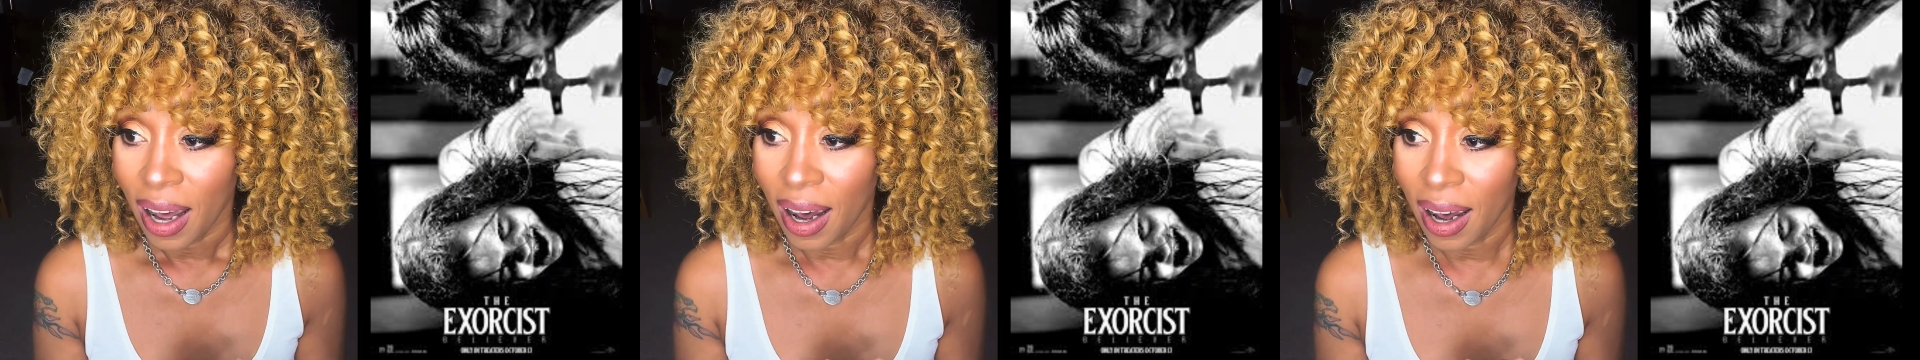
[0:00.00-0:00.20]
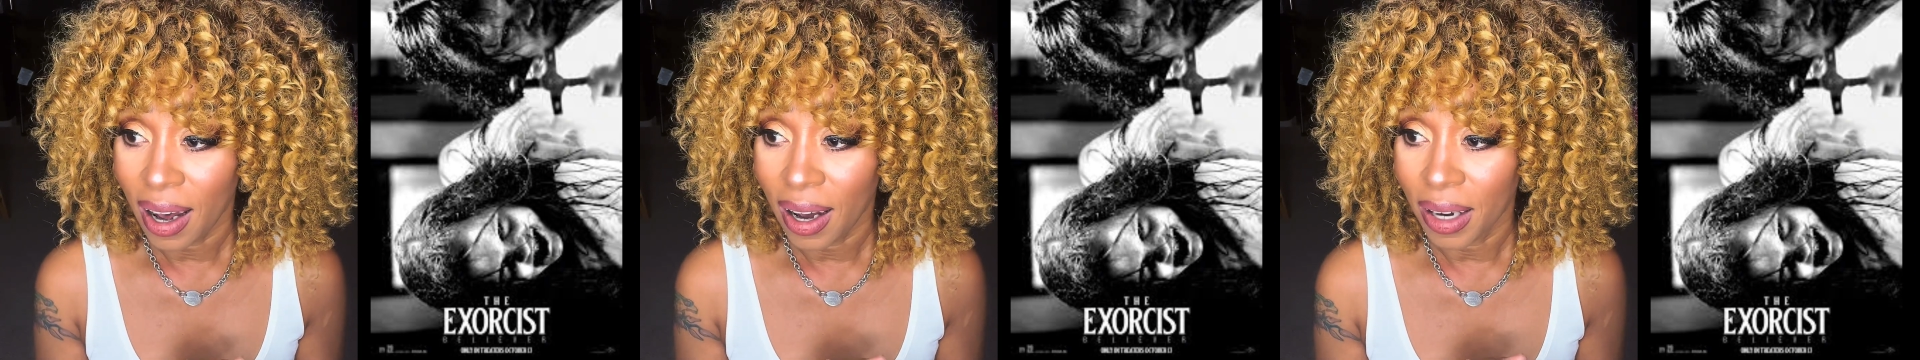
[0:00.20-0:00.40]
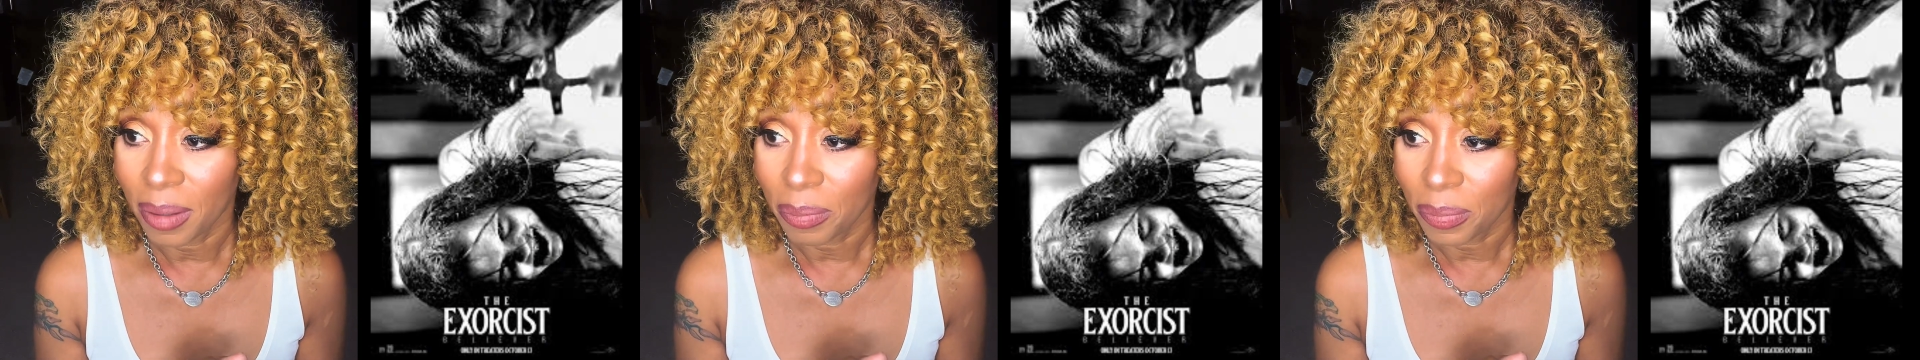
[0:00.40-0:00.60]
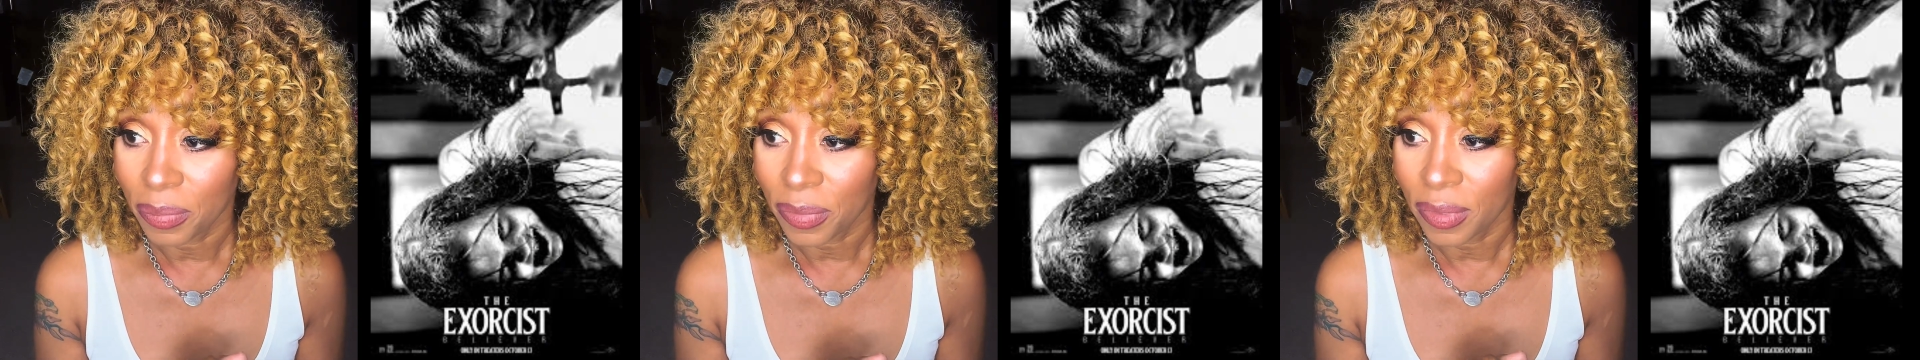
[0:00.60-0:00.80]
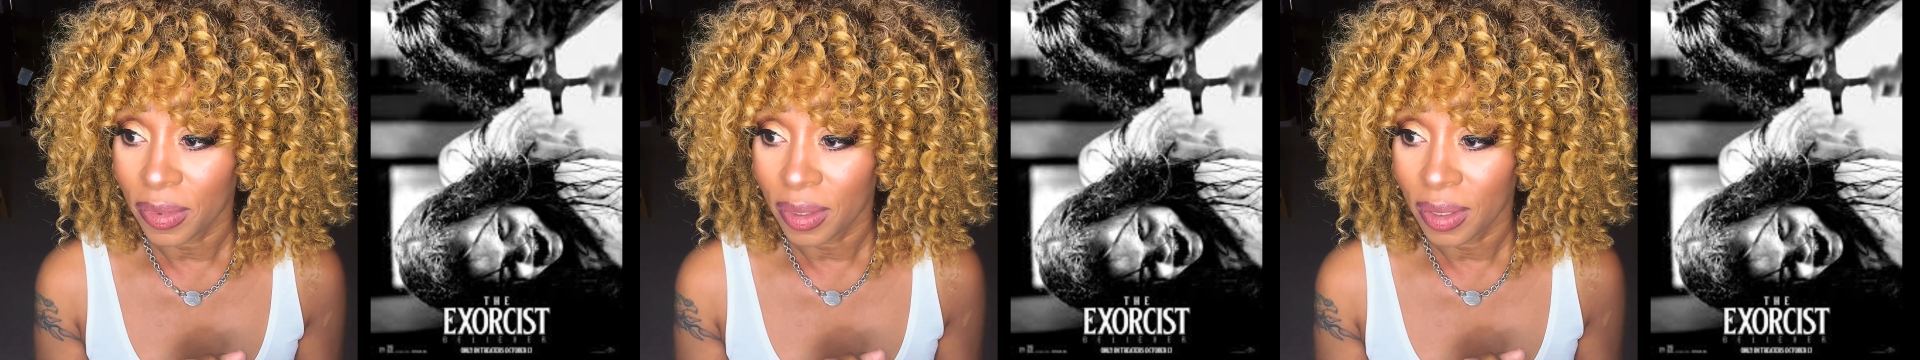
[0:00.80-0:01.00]
Um,
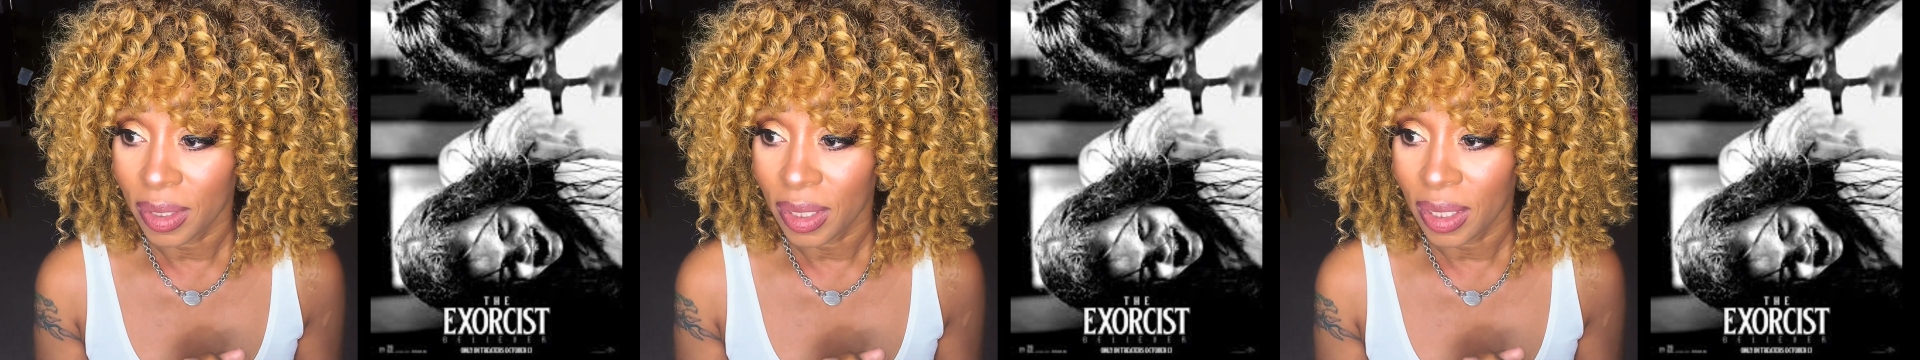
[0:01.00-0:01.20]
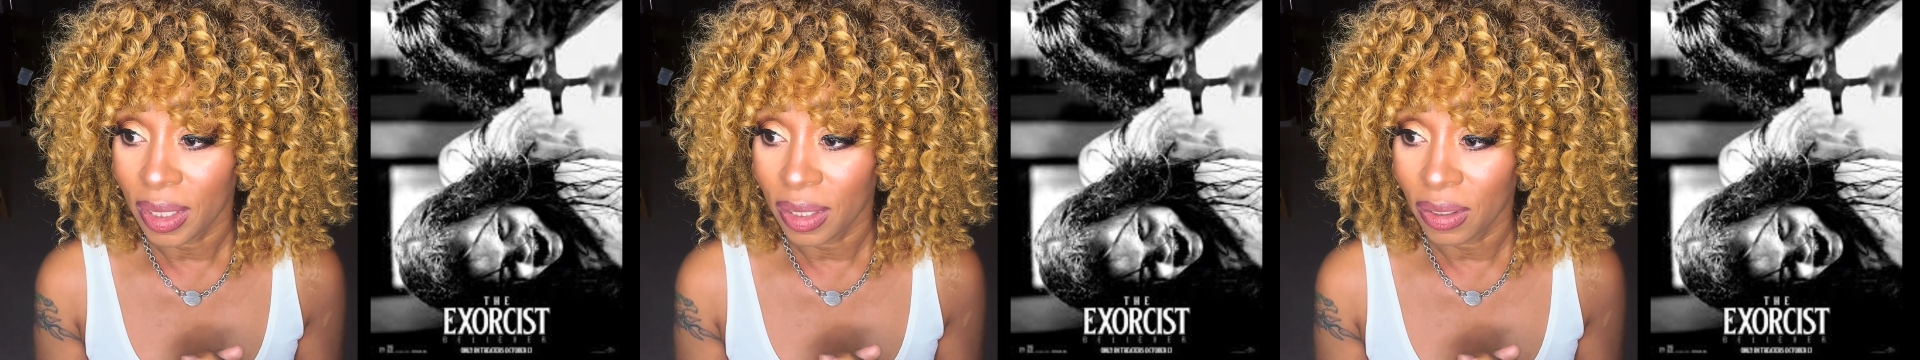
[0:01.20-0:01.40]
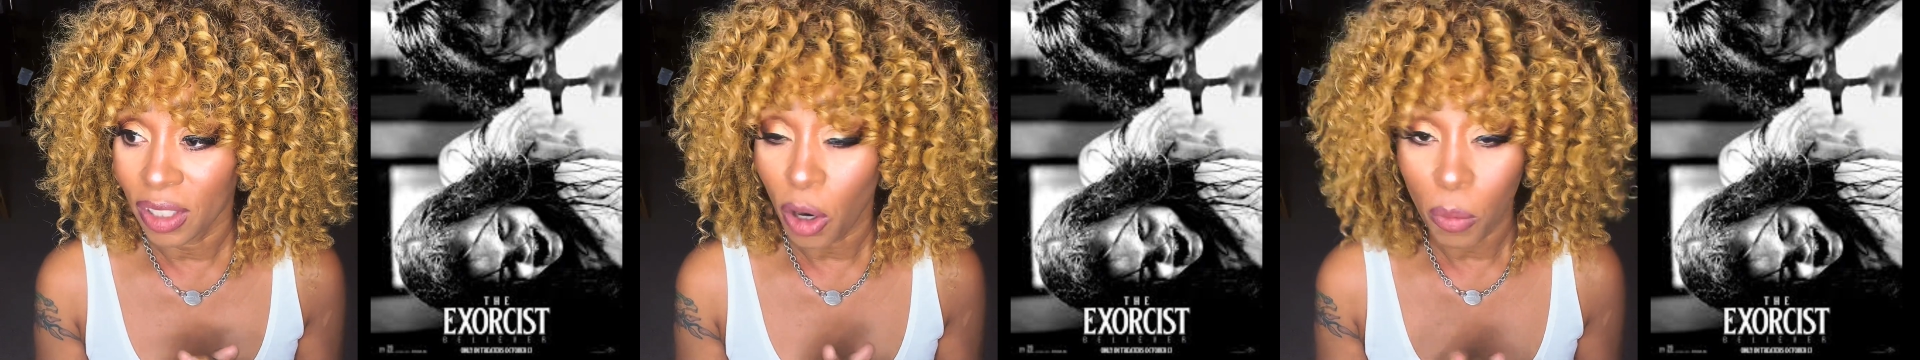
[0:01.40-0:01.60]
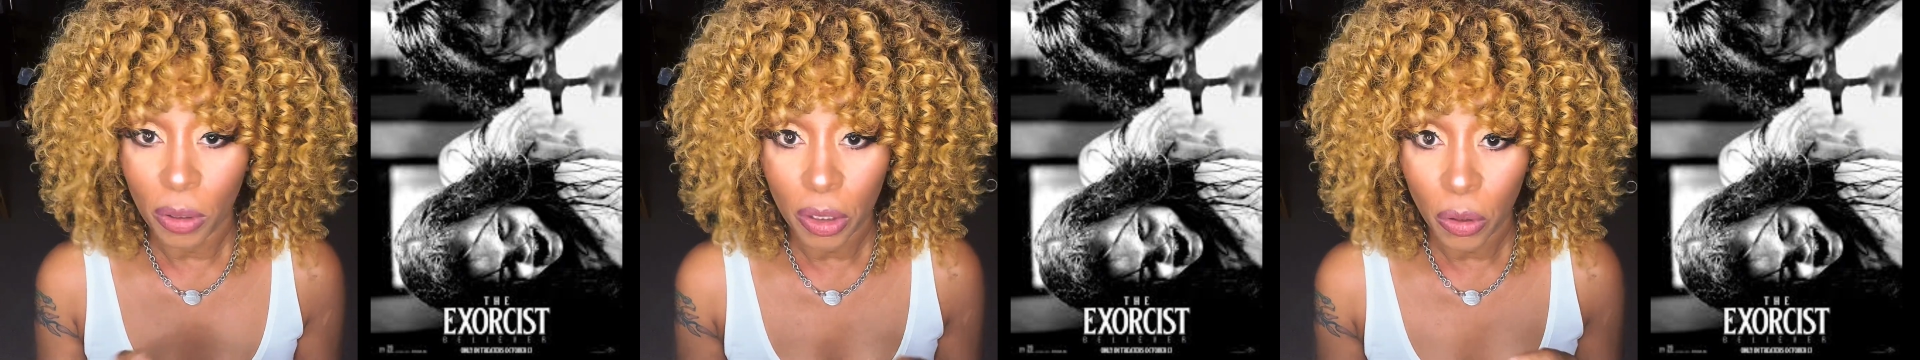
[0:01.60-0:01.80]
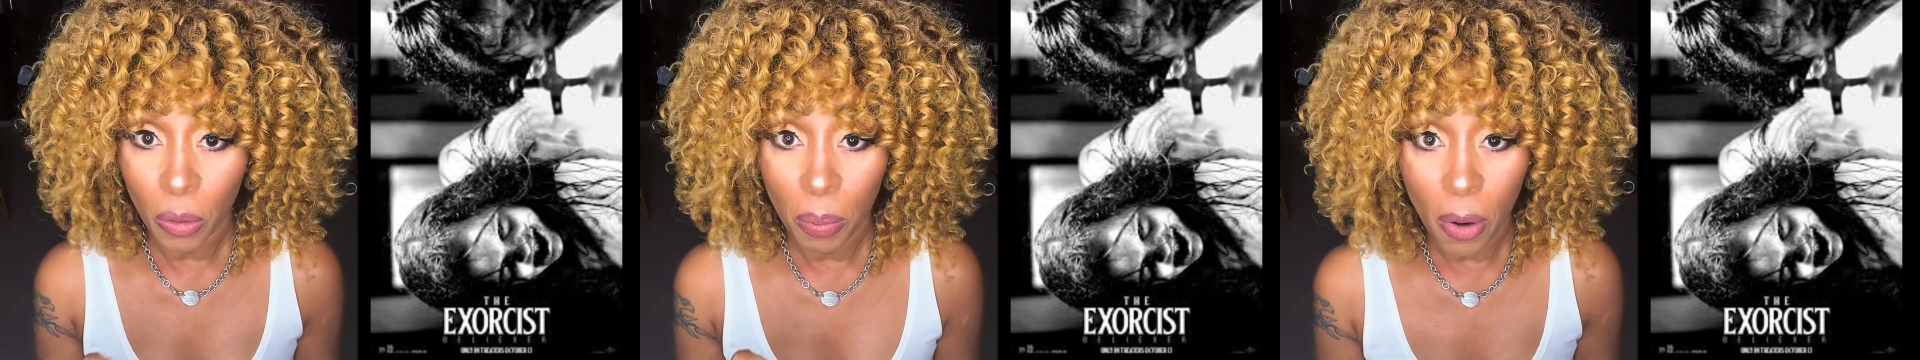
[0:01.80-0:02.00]
there were
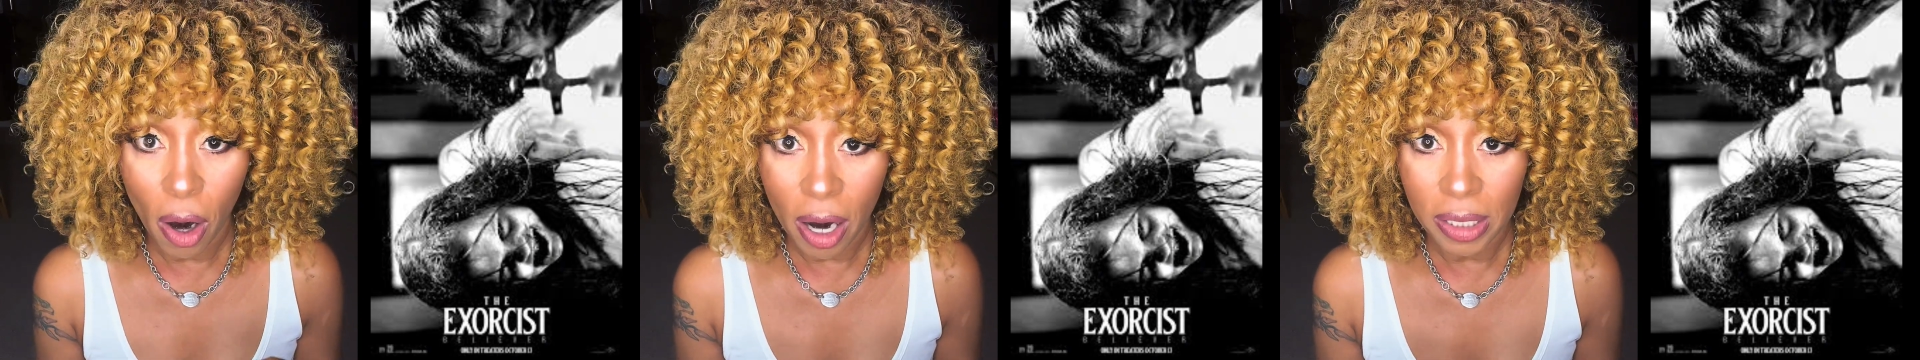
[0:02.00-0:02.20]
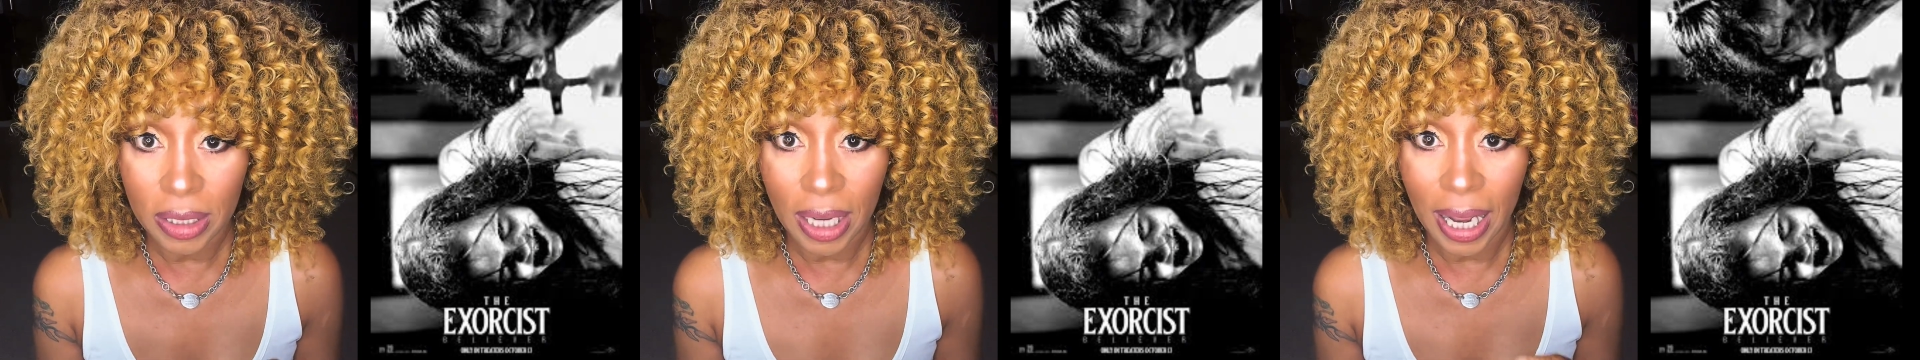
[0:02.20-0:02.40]
little parts,